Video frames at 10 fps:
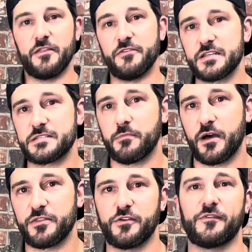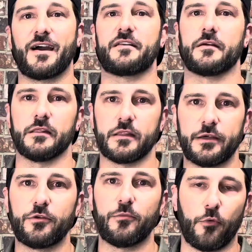This month, you've gotten a
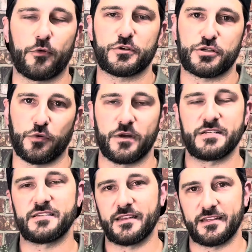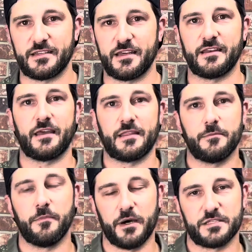little more choice than you did in
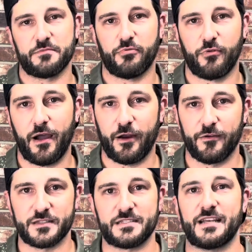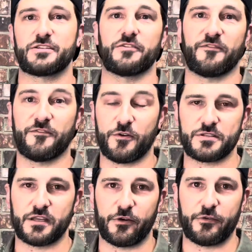the months prior. This is actually the
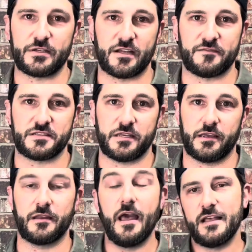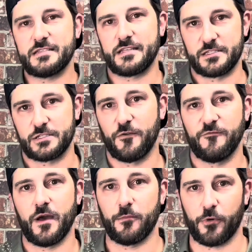first increase I've seen since
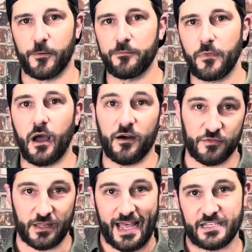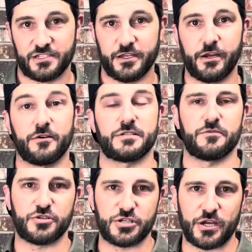November of last year.
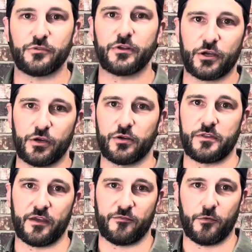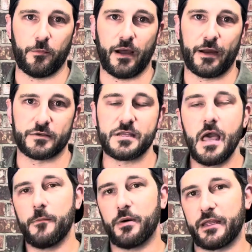So generally a good thing for buyers.
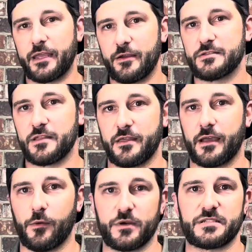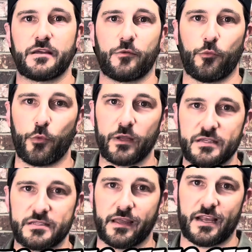But here's the thing I want to set a
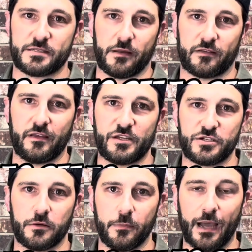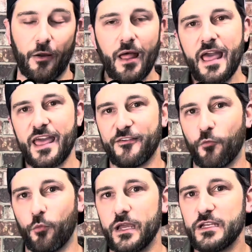realistic expectation about. If
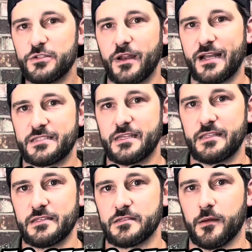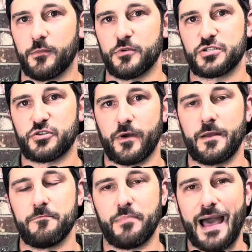we do not see these numbers
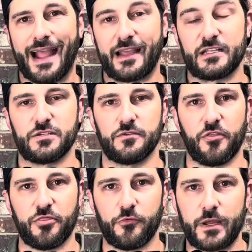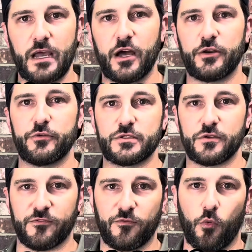trend back into the 300s
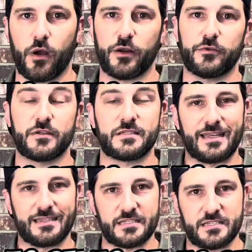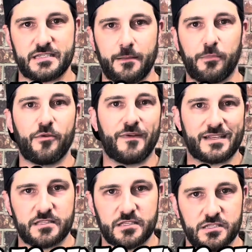or 400s in December,
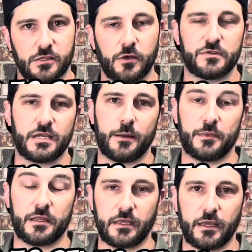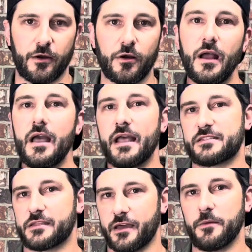that's the slow time of the year,
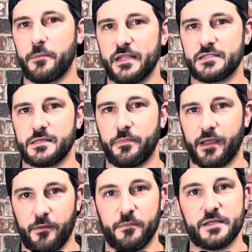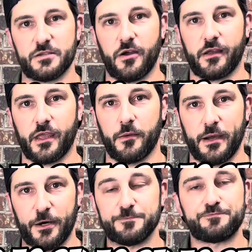it's going to mean something I've been talking
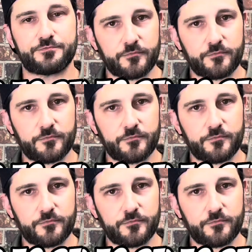about